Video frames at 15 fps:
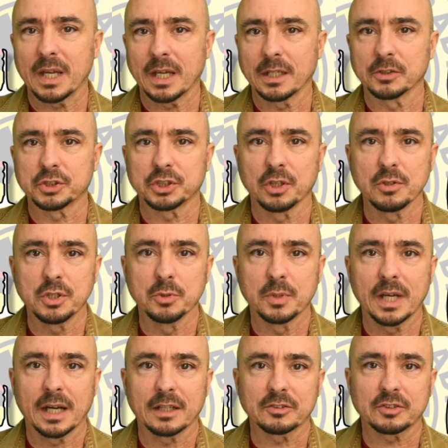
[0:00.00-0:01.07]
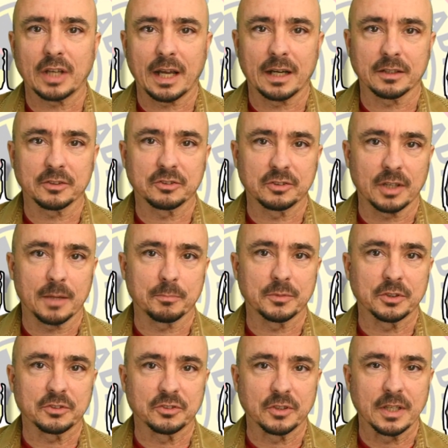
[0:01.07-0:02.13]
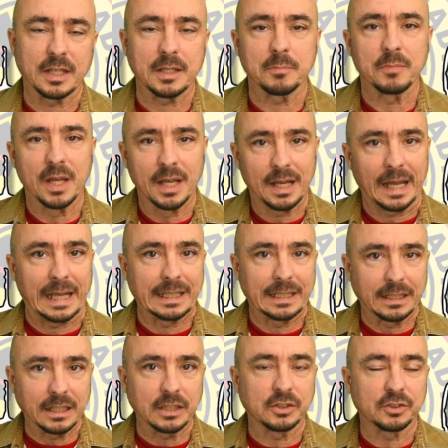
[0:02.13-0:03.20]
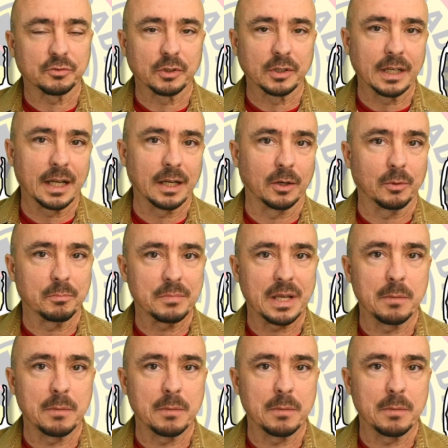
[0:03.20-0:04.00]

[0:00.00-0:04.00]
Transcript: and I'll show you guys how to stop this thing, at least for now.